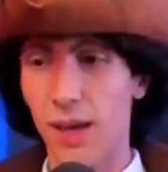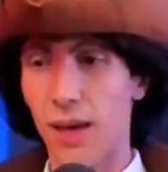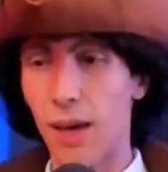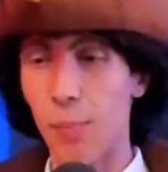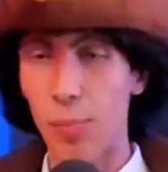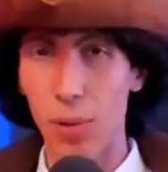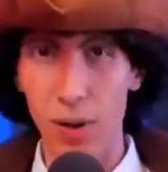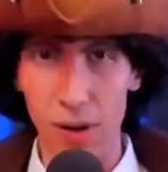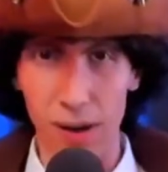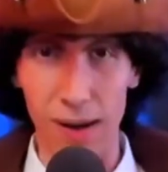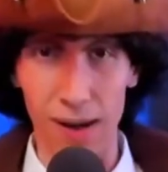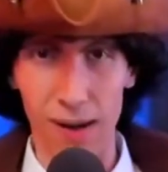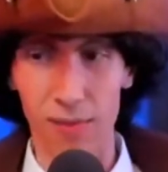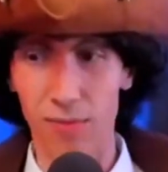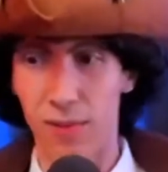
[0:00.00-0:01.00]
a part
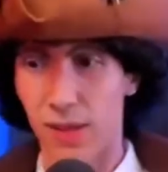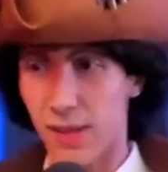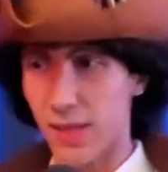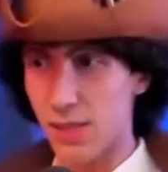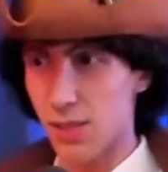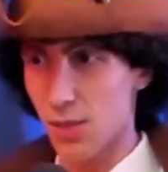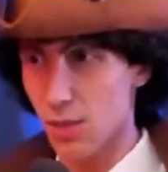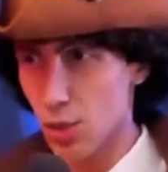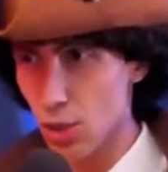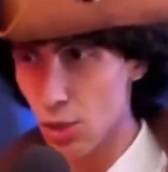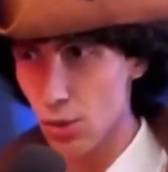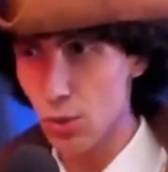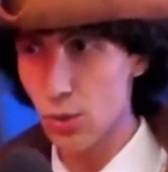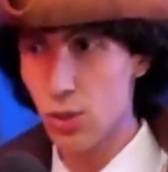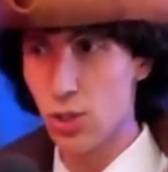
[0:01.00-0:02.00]
of this
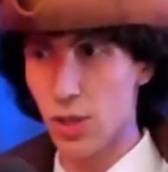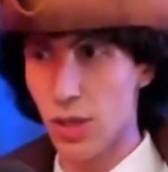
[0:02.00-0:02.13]
huge,